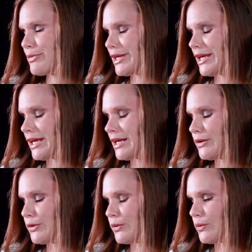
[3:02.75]
from a
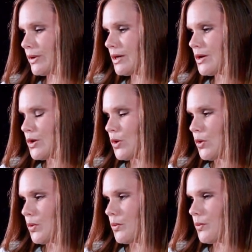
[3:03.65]
kid who,
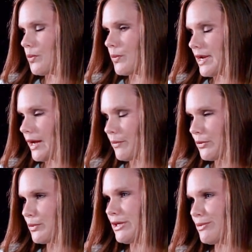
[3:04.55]
when I
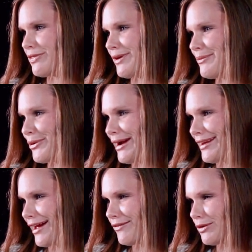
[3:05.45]
would read with him or
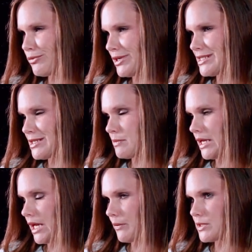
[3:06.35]
I'd have him read to
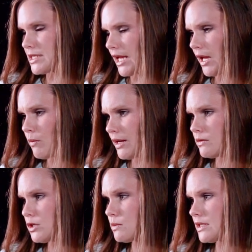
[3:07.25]
me, I would say, hey, why
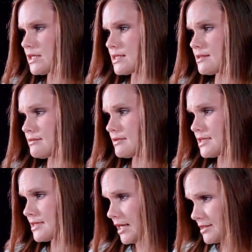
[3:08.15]
don't you read this,
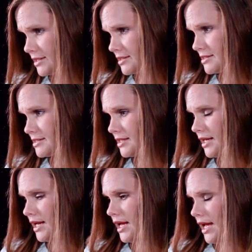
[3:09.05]
this sentence?
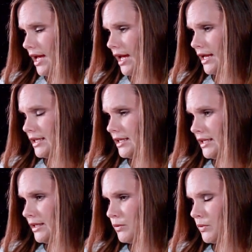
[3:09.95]
And
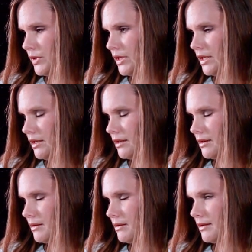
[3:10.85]
he would
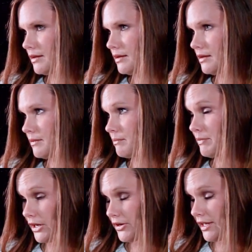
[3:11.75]

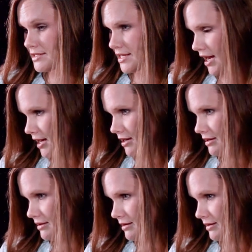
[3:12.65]
bury his head